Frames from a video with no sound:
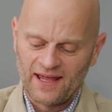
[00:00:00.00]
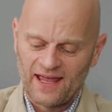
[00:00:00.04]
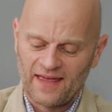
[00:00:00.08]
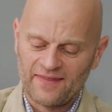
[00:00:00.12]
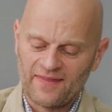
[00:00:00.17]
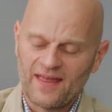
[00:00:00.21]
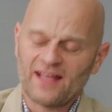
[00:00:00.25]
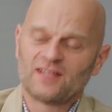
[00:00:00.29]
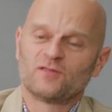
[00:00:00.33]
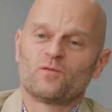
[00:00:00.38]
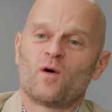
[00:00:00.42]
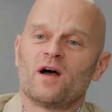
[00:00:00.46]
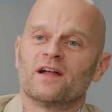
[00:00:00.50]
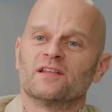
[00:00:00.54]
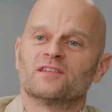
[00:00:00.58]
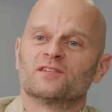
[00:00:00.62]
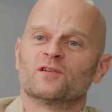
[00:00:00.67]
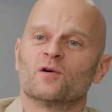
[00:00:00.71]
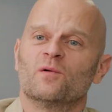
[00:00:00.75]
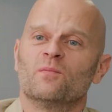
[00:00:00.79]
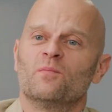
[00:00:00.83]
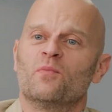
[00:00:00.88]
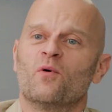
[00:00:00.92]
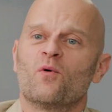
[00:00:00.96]
And that's why it's
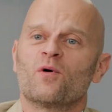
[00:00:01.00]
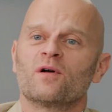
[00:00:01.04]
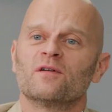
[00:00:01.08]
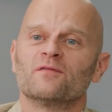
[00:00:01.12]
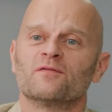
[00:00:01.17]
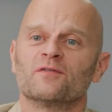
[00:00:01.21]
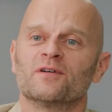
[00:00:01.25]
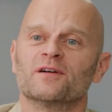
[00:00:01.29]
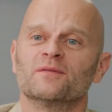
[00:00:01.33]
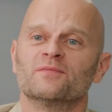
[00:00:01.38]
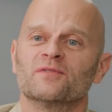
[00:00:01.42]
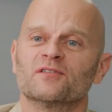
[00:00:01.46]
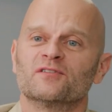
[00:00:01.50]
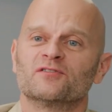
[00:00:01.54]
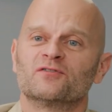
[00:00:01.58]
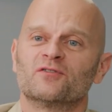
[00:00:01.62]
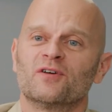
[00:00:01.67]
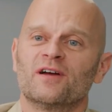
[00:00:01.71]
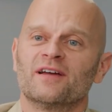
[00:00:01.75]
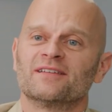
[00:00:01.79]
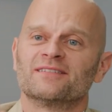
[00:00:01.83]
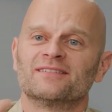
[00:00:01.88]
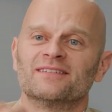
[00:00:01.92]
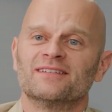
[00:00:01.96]
so important for him to
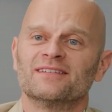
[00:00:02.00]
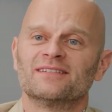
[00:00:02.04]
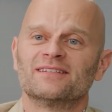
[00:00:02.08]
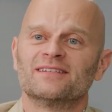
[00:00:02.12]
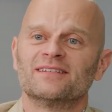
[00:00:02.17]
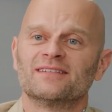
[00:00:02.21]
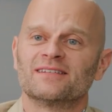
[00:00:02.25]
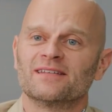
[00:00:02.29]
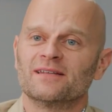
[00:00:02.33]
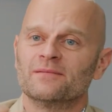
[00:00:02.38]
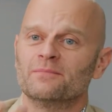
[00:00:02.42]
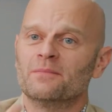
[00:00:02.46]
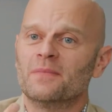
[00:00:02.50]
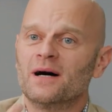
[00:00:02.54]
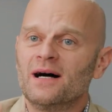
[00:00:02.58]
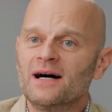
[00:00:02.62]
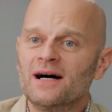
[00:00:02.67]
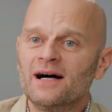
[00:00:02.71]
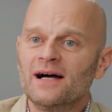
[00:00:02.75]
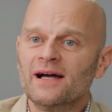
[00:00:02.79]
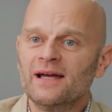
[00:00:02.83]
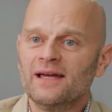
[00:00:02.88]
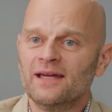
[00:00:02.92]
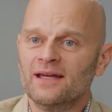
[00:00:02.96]
stress, this isn't
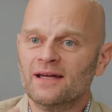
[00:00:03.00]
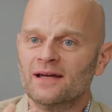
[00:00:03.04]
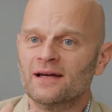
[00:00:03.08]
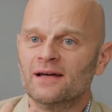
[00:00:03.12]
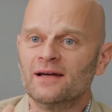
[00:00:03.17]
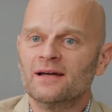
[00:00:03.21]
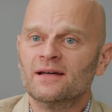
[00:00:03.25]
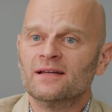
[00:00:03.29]
my